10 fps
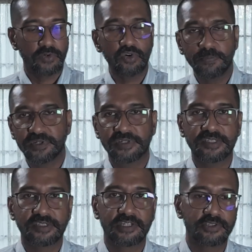open
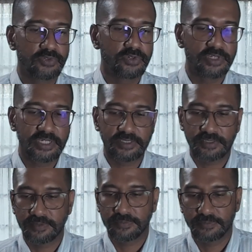rates, click-through
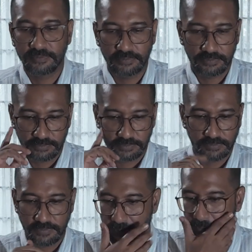rates,
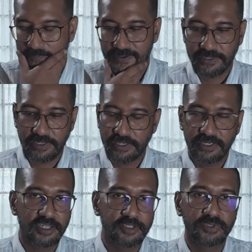
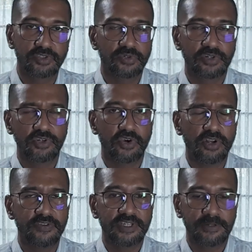engagement scoring,
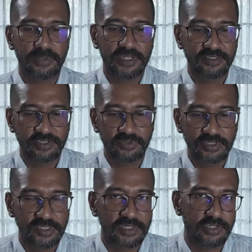all of that plays into
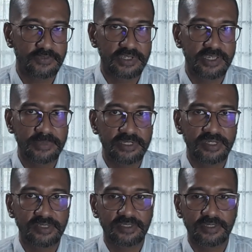this kind of A/B
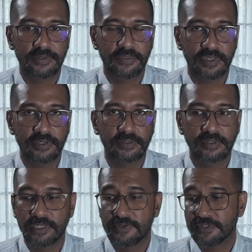testing thing.
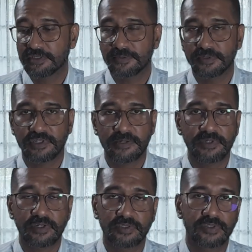Even
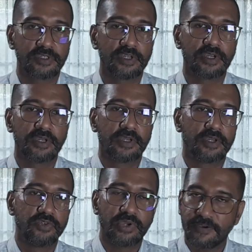subscriber counts, because
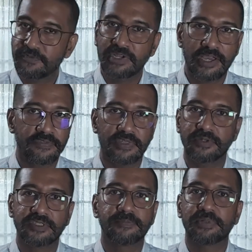you have to have
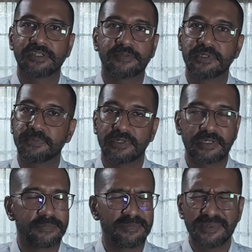1,000+ people,
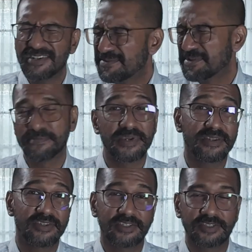a minimum,
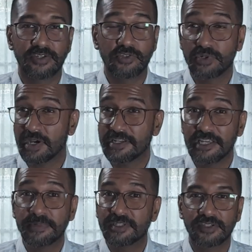man. It's you can't
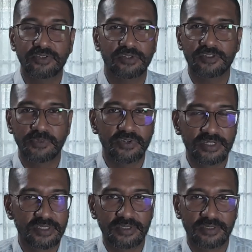A/B test on small
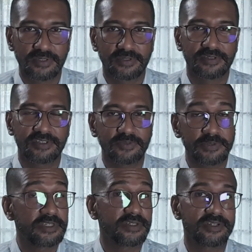lists. This is
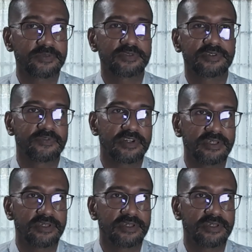something that was